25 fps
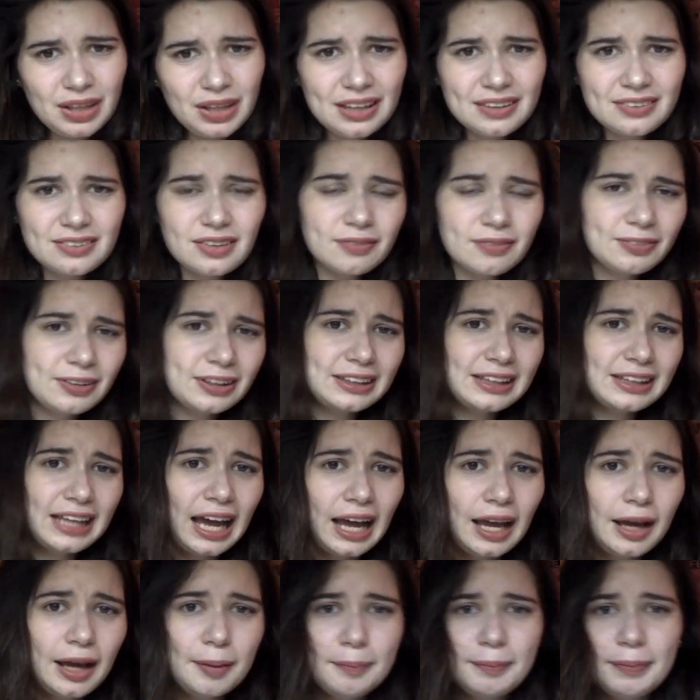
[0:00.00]
stuff like
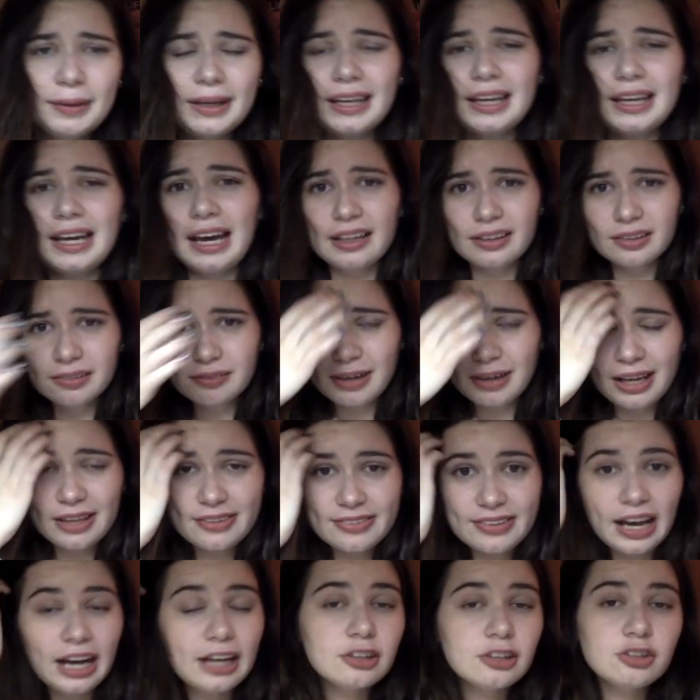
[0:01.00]
that. But
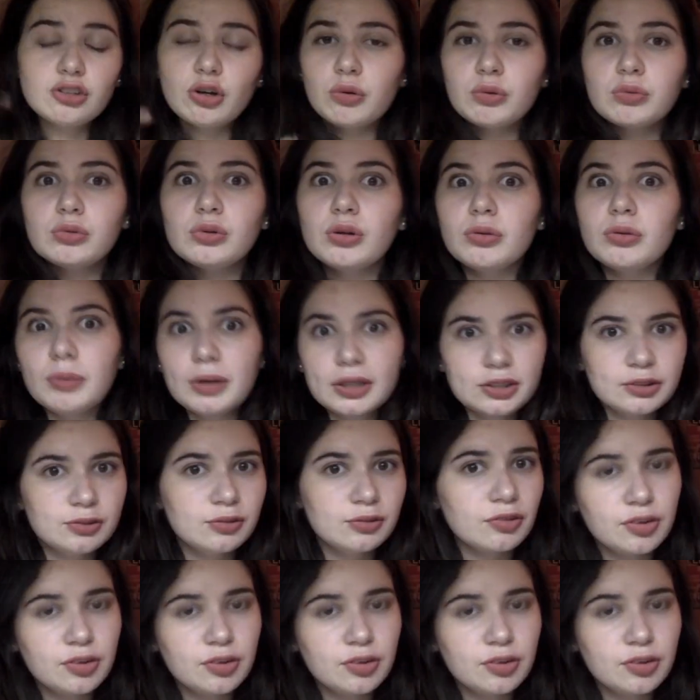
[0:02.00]
otherwise, I don't know what to